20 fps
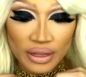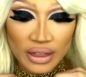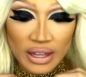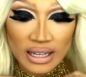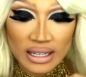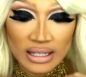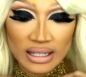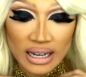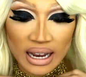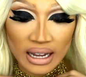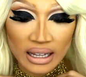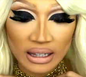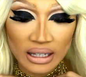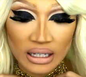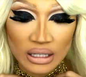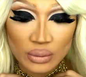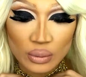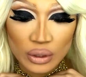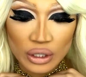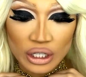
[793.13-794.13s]
This
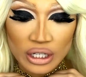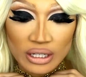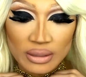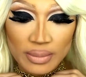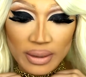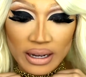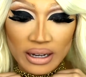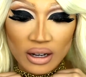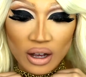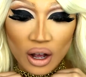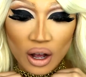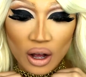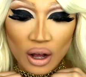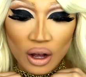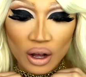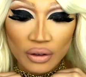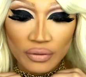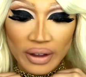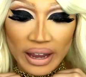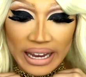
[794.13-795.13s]
necklace, which is made
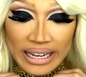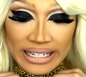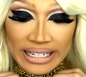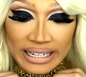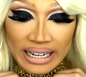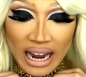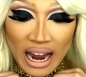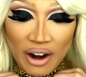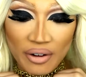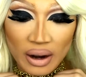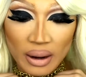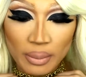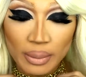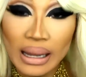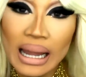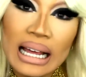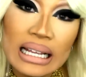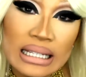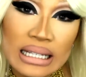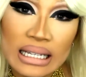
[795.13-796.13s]
of 18 karat
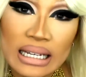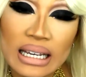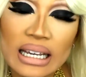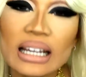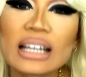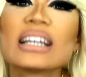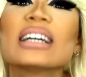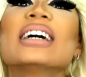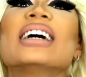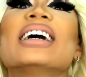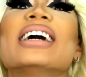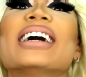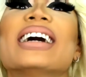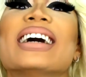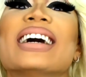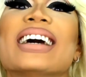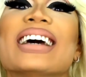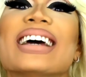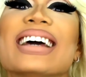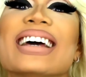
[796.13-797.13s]
plastic,
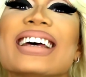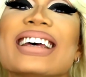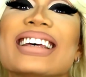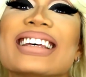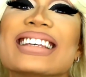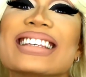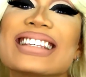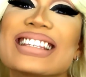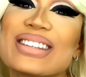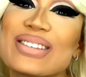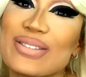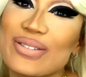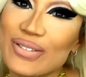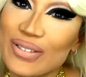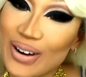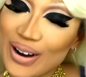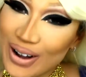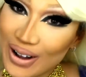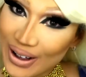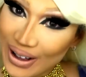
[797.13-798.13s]
is
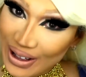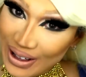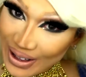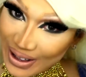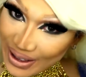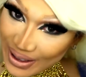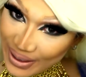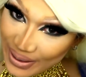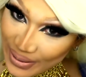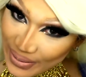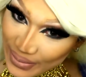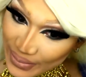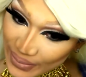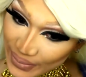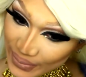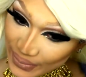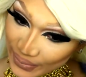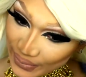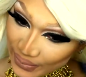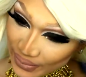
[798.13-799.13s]

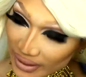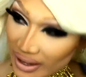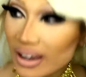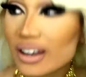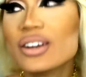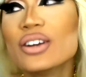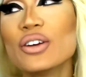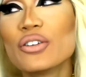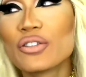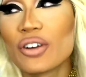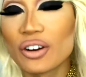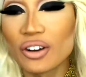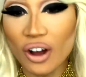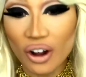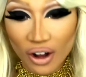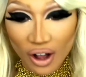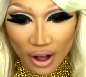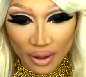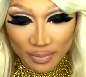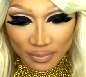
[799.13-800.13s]
from
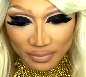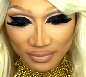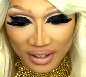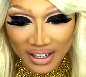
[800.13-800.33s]
newfrog.com.